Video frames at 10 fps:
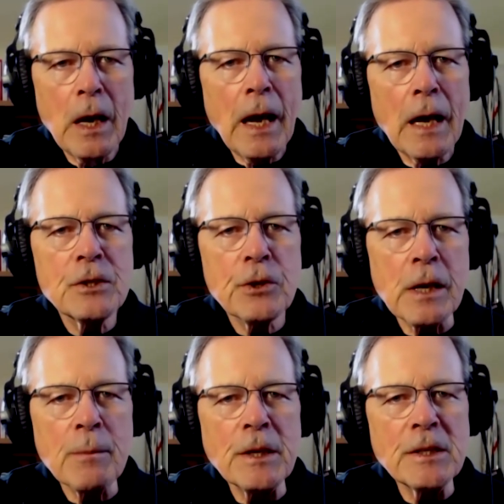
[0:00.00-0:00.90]
And
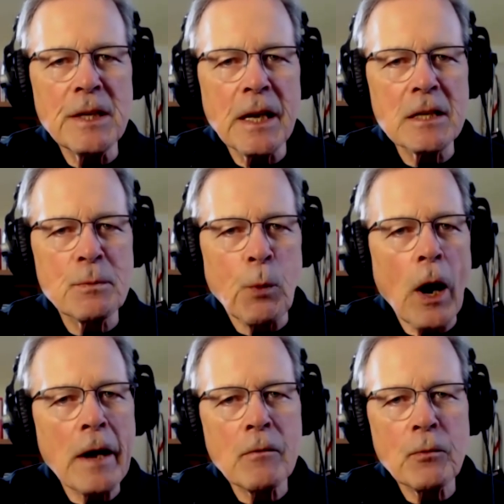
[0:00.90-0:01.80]
joining me today is
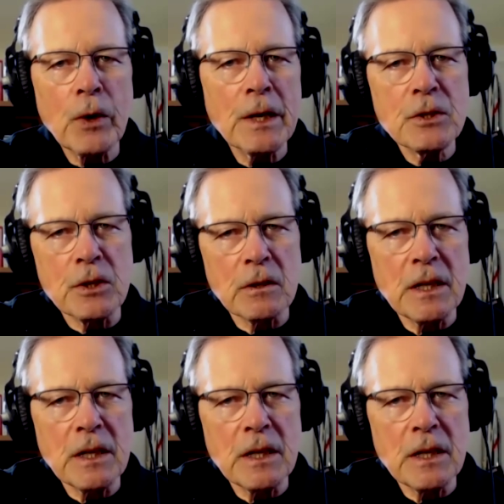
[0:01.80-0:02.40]
Brian Fancher.